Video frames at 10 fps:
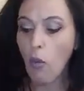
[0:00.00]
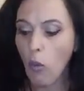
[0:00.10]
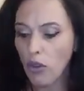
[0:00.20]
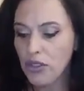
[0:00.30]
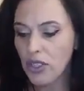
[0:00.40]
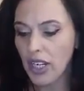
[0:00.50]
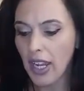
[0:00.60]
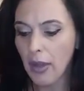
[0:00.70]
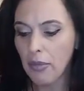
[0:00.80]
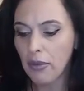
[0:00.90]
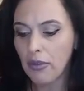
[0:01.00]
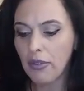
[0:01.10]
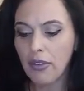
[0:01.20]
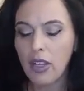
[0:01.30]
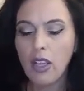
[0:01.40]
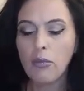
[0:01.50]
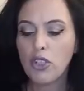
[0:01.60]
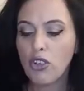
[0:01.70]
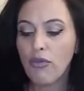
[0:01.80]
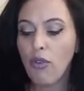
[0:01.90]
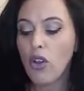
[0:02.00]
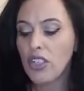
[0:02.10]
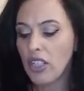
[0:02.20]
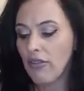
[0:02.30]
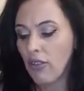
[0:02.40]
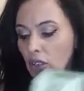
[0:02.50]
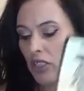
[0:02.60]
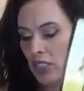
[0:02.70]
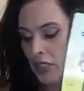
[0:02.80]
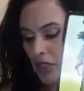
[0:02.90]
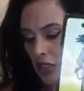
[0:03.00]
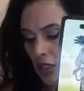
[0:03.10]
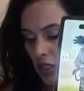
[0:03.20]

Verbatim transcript: What's going to happen? But you're fighting for it,